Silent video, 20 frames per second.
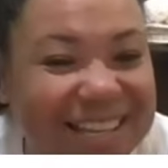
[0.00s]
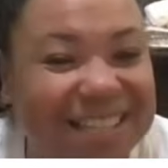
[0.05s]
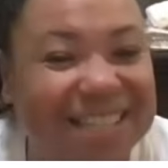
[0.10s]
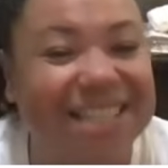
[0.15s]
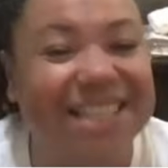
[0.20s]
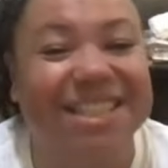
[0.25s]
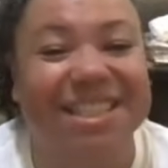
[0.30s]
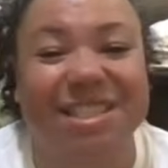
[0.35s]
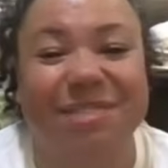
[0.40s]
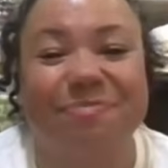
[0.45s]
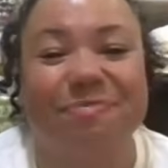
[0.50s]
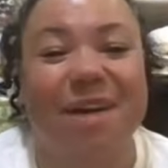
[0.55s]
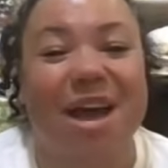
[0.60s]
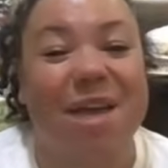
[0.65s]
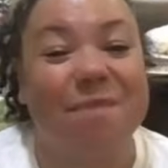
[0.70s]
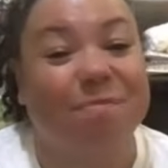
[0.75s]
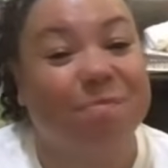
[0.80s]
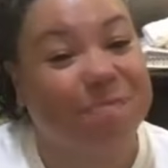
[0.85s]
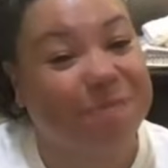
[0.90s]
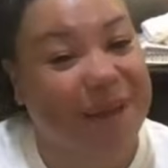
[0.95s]
It's
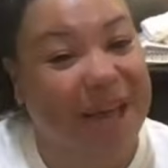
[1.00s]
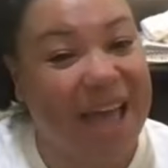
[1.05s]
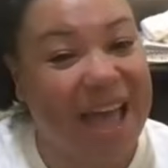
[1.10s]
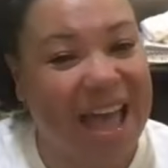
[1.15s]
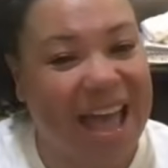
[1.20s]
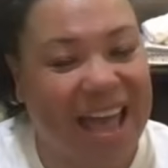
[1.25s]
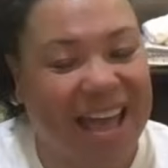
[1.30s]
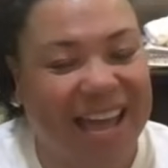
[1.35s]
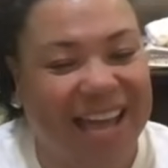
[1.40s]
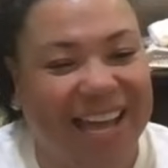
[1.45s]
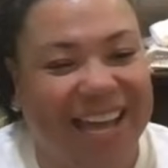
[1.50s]
my bag.